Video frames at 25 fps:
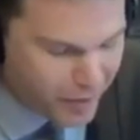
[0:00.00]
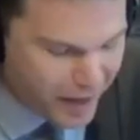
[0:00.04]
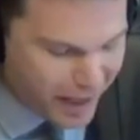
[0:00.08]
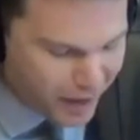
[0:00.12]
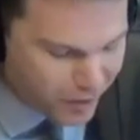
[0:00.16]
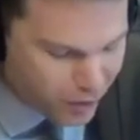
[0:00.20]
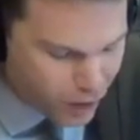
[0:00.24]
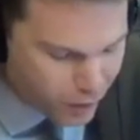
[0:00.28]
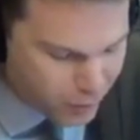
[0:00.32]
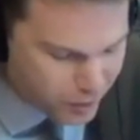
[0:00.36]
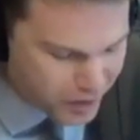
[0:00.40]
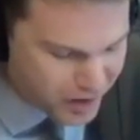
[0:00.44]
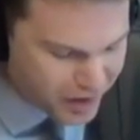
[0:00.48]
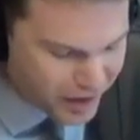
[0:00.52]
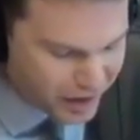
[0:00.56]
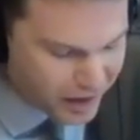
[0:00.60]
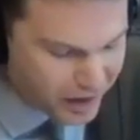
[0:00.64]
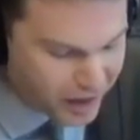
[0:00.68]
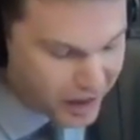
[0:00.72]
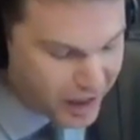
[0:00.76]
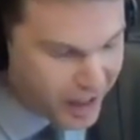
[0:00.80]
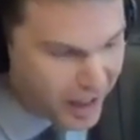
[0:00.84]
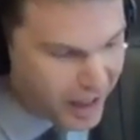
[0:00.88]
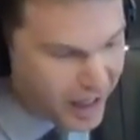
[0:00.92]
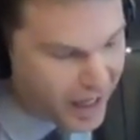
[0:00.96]
from that novelty.
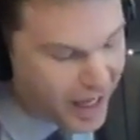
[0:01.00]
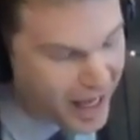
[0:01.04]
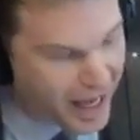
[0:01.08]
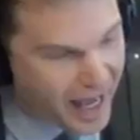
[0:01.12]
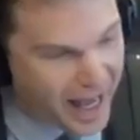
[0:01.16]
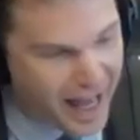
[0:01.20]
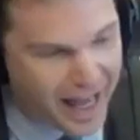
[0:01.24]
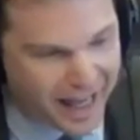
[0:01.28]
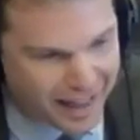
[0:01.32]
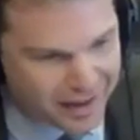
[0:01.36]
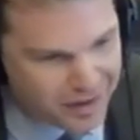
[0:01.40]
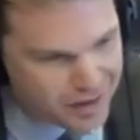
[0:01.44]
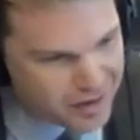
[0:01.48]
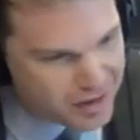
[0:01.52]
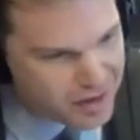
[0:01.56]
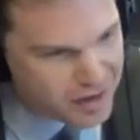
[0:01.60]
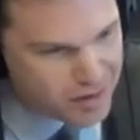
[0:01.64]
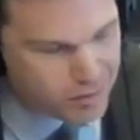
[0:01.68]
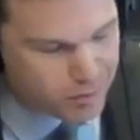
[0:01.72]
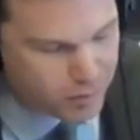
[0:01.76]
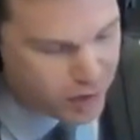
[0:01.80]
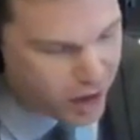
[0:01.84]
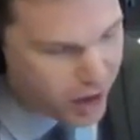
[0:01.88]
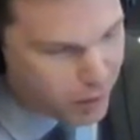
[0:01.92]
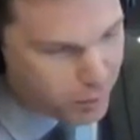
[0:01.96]

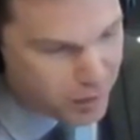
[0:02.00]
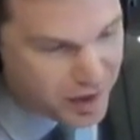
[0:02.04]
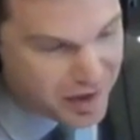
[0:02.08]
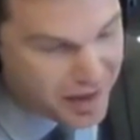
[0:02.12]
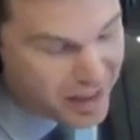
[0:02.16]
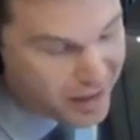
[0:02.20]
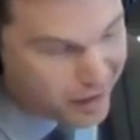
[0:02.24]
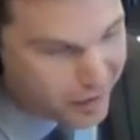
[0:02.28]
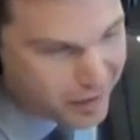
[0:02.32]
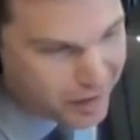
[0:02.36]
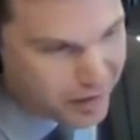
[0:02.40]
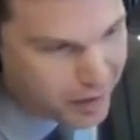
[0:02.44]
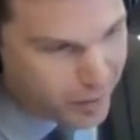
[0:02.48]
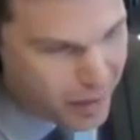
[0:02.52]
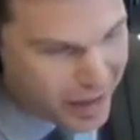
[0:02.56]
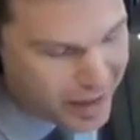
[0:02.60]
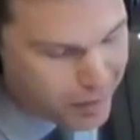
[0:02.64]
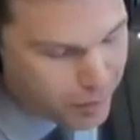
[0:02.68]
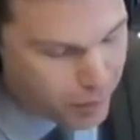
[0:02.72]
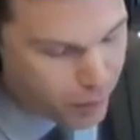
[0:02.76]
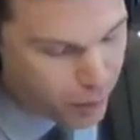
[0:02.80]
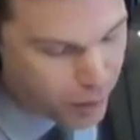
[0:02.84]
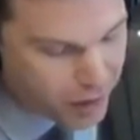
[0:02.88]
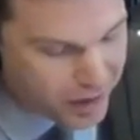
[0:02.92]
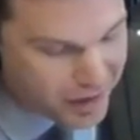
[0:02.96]
And, like we said, I think the
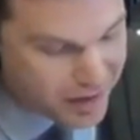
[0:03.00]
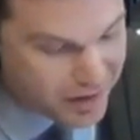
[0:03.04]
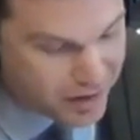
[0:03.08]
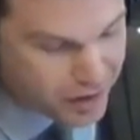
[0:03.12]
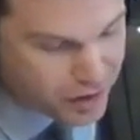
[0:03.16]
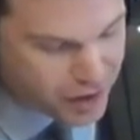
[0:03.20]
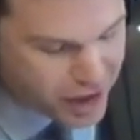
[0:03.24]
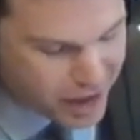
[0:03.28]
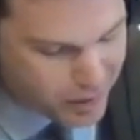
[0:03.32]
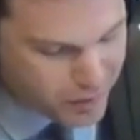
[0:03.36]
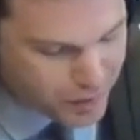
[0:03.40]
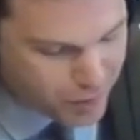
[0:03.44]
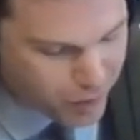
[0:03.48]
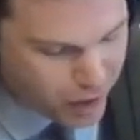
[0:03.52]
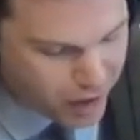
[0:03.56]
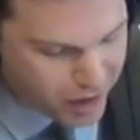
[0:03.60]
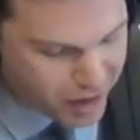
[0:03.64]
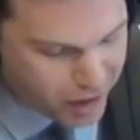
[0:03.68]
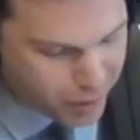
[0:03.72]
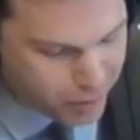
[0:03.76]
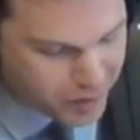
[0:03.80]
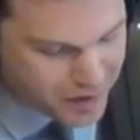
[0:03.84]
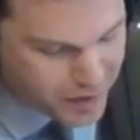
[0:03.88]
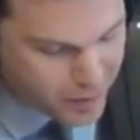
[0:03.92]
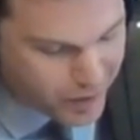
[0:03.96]
main point is that James
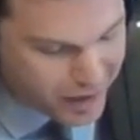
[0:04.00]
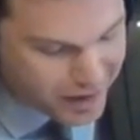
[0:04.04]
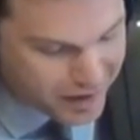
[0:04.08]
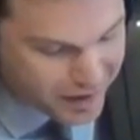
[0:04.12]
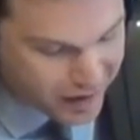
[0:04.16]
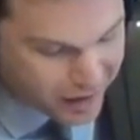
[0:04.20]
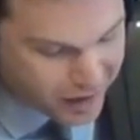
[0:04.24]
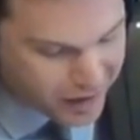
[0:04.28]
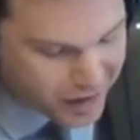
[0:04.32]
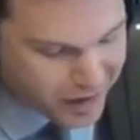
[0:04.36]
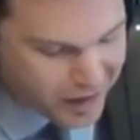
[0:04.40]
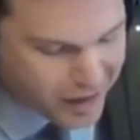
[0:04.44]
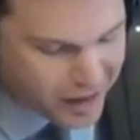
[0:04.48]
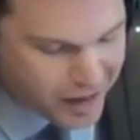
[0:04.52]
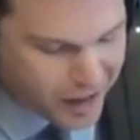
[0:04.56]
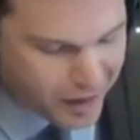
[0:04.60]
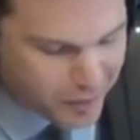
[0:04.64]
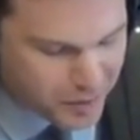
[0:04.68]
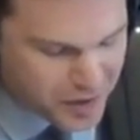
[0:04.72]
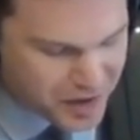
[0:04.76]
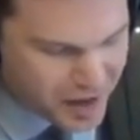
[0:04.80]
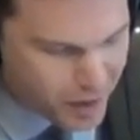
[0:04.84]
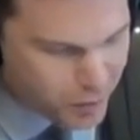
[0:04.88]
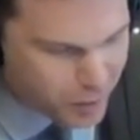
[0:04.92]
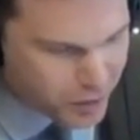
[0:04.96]
Franco is amazing.
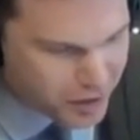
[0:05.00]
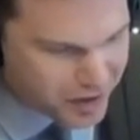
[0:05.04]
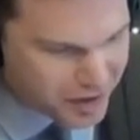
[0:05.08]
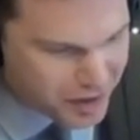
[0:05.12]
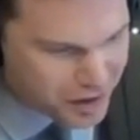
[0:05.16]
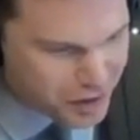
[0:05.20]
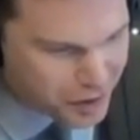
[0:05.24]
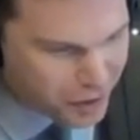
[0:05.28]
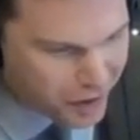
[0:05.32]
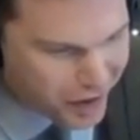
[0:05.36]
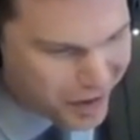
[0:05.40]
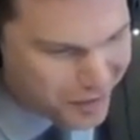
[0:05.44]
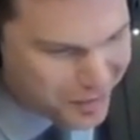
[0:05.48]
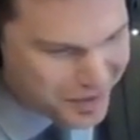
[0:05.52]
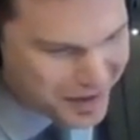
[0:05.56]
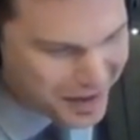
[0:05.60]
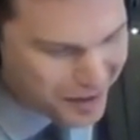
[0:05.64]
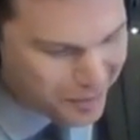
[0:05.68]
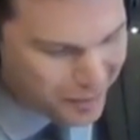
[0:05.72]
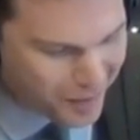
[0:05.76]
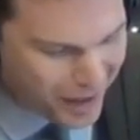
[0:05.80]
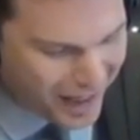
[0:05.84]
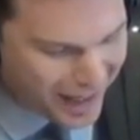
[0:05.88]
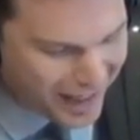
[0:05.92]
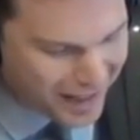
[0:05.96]
Someone described
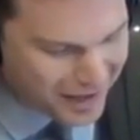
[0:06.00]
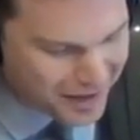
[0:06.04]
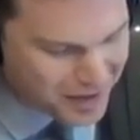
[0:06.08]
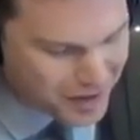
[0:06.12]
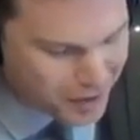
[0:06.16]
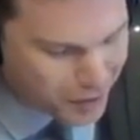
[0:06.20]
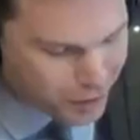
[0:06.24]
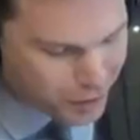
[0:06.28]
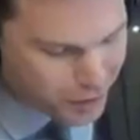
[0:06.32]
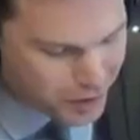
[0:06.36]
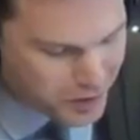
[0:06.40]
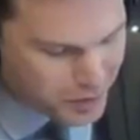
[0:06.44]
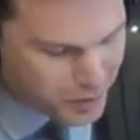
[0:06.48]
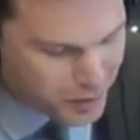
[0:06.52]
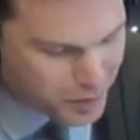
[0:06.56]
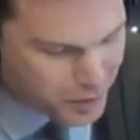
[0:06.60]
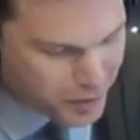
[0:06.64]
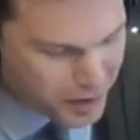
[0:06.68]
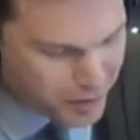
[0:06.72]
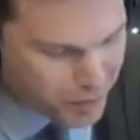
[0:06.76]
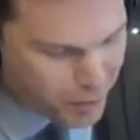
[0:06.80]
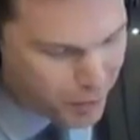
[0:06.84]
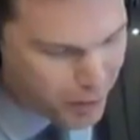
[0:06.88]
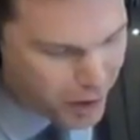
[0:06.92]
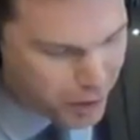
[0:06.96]
him as a cross
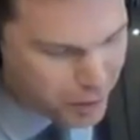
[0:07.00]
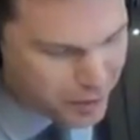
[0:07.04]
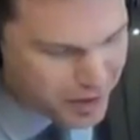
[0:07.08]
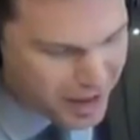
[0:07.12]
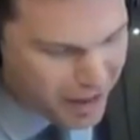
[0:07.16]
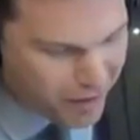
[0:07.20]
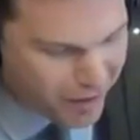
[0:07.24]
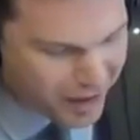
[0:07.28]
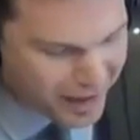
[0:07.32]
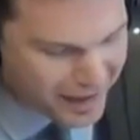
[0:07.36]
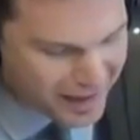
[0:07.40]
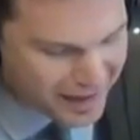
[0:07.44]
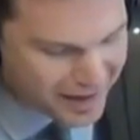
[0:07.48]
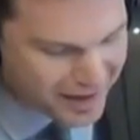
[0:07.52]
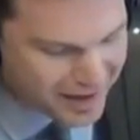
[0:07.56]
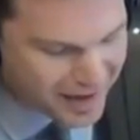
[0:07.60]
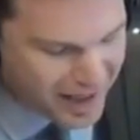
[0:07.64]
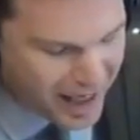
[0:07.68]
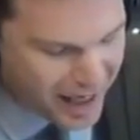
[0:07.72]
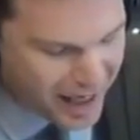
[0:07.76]
between Bo Derek in